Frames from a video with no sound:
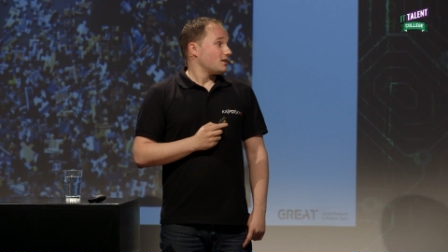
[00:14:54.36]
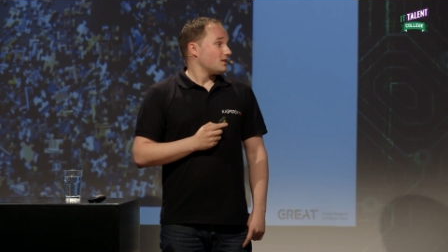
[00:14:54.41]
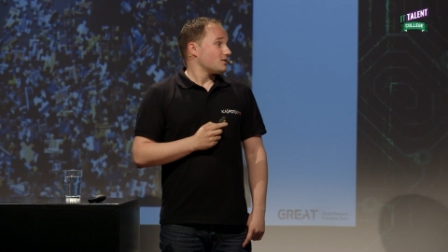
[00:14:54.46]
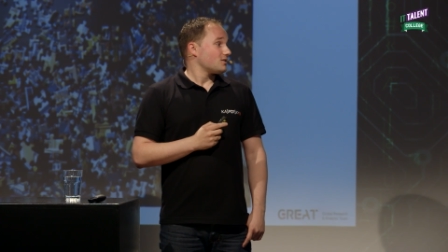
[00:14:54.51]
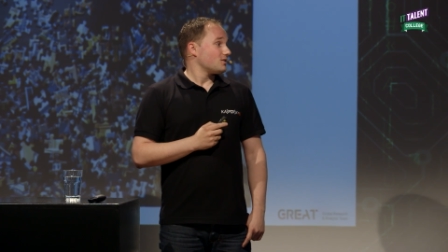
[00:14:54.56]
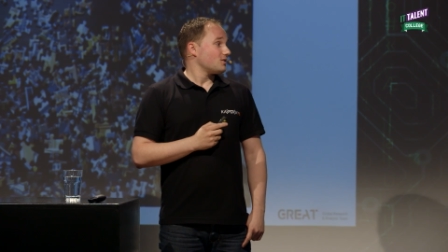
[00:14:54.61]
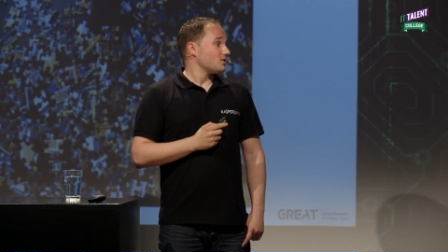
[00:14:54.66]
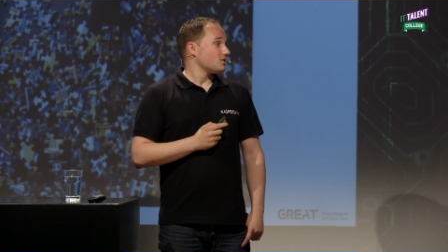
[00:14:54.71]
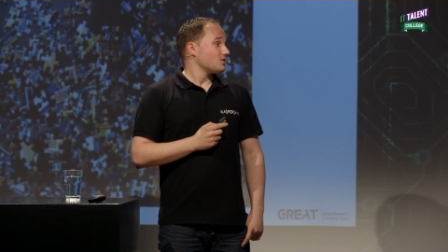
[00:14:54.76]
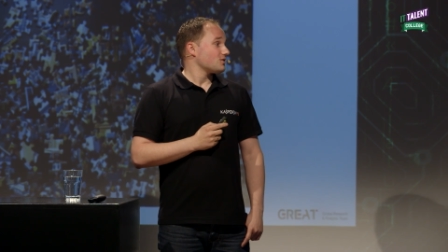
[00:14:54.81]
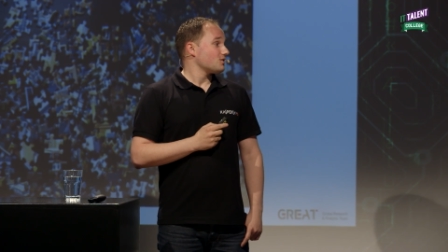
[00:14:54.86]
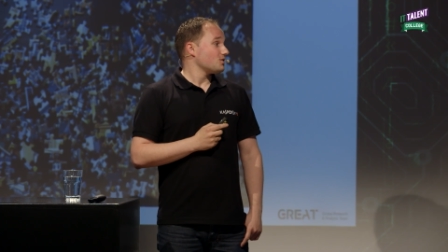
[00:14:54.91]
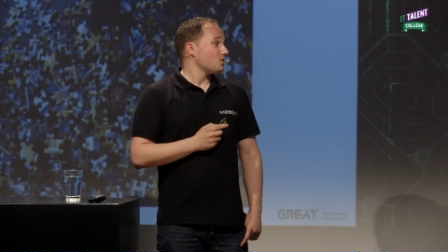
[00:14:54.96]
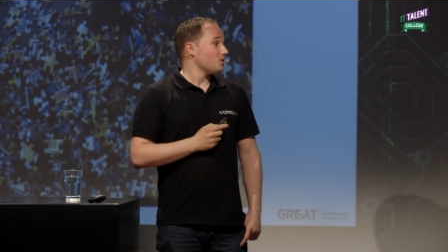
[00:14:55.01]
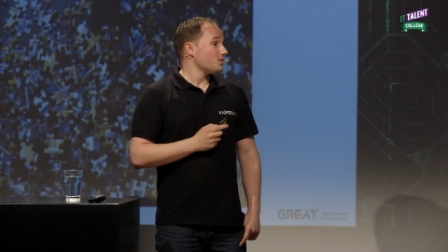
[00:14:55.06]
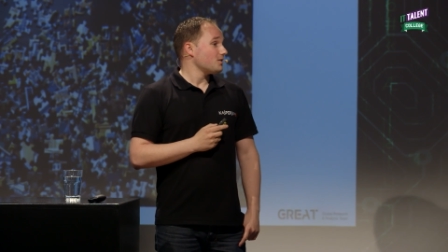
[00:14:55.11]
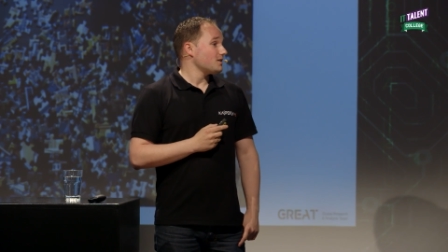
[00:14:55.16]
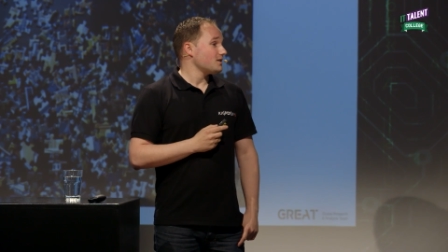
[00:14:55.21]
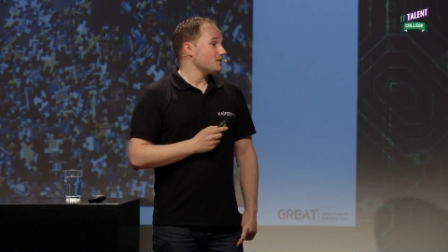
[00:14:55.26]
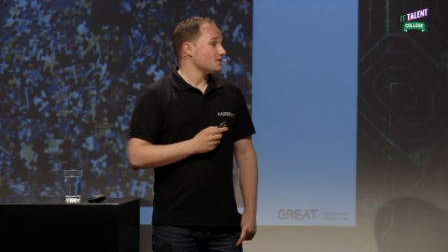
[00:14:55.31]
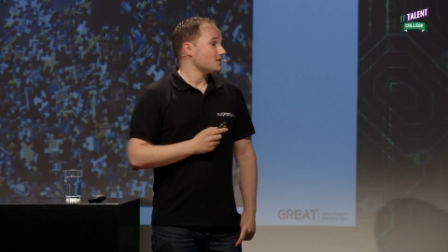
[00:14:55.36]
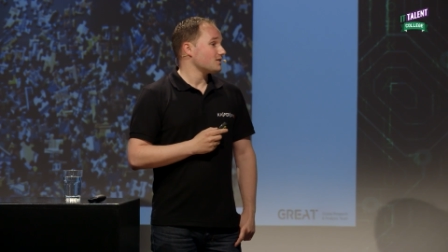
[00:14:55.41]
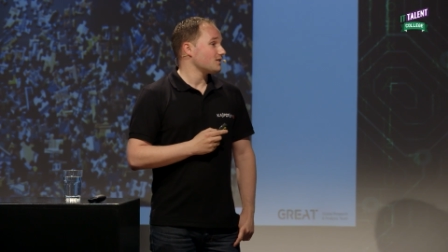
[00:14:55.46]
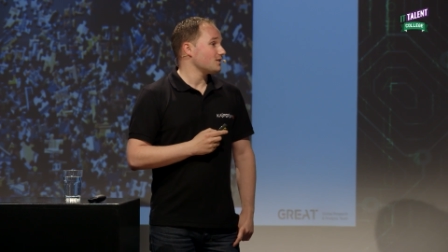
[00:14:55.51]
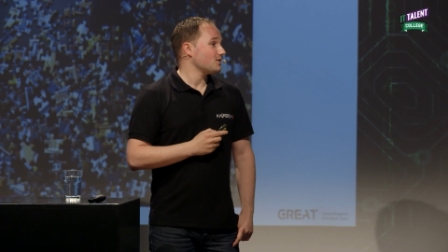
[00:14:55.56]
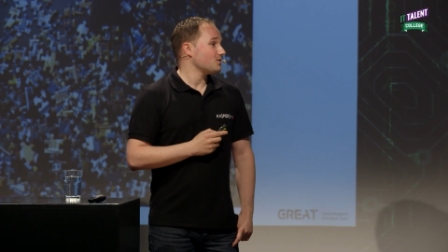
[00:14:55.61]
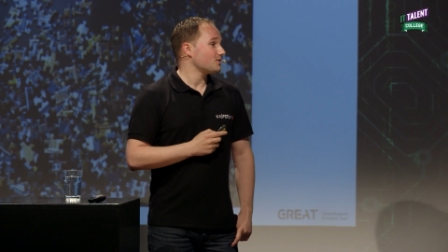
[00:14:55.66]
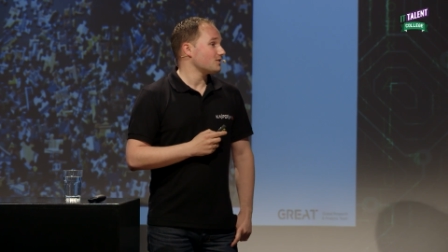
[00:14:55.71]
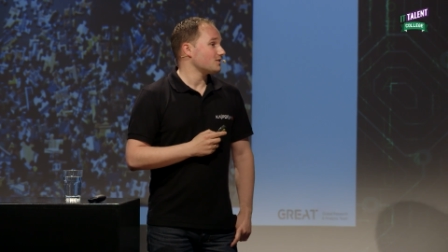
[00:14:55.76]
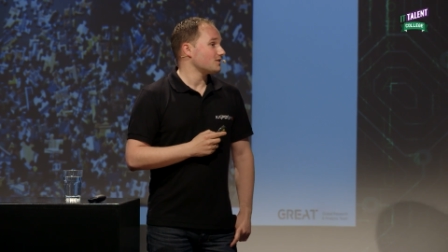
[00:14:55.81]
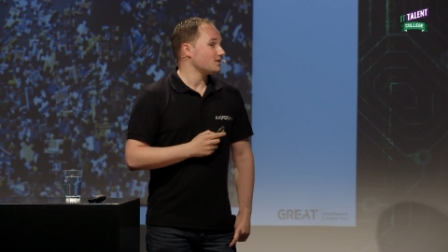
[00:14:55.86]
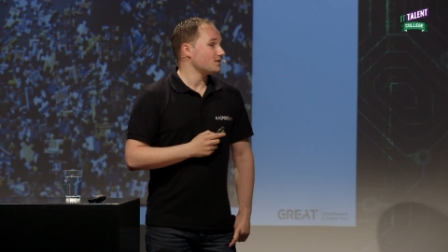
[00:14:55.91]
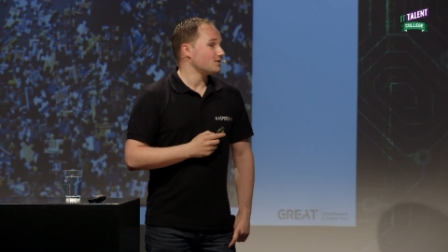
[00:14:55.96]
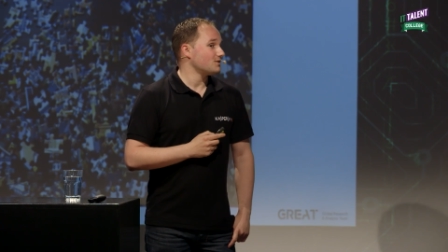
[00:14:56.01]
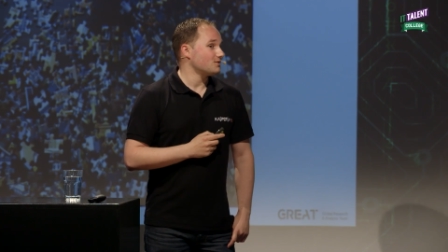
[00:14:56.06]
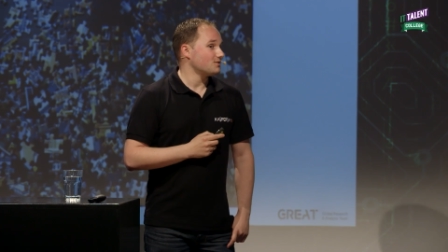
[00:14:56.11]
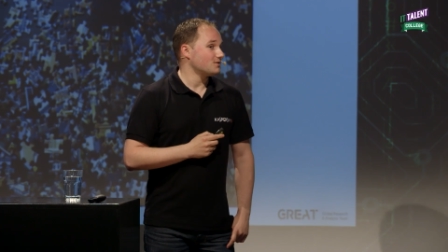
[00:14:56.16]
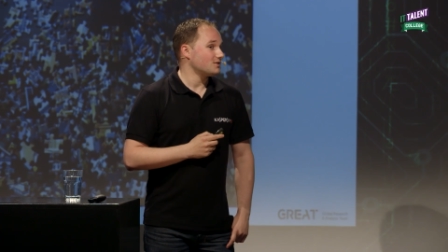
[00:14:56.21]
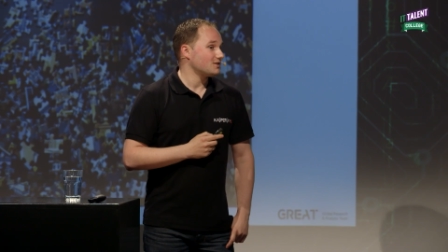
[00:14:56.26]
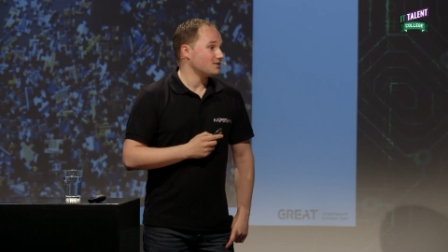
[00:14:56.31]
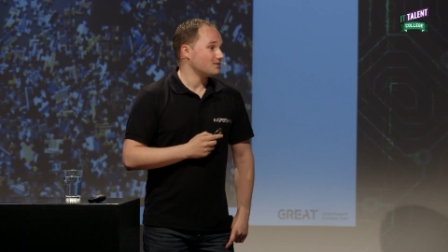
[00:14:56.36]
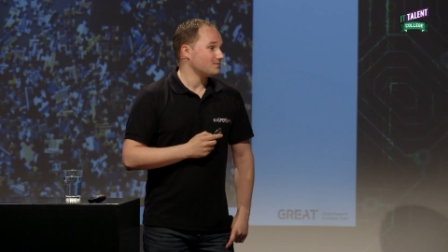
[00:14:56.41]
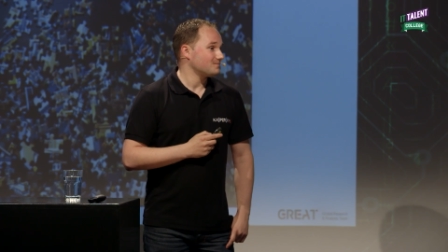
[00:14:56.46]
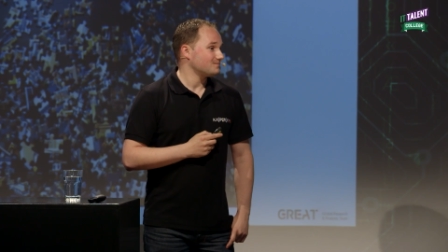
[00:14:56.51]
So the story is still continued.